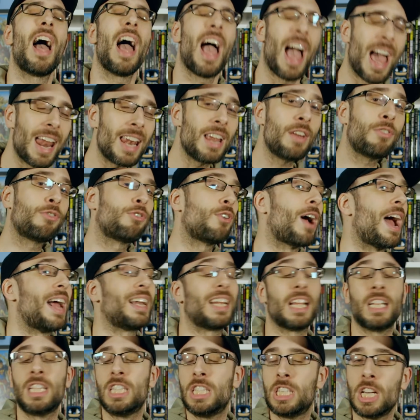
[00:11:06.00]
Any friend,
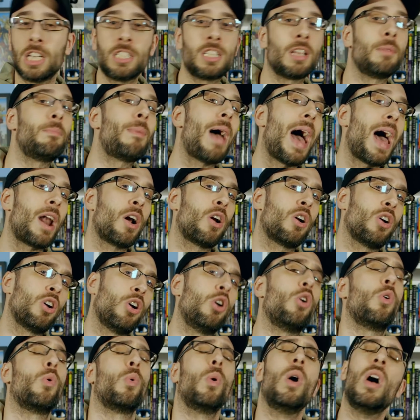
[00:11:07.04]
it doesn't matter
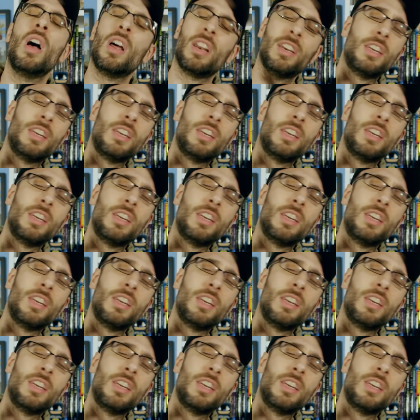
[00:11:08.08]
who.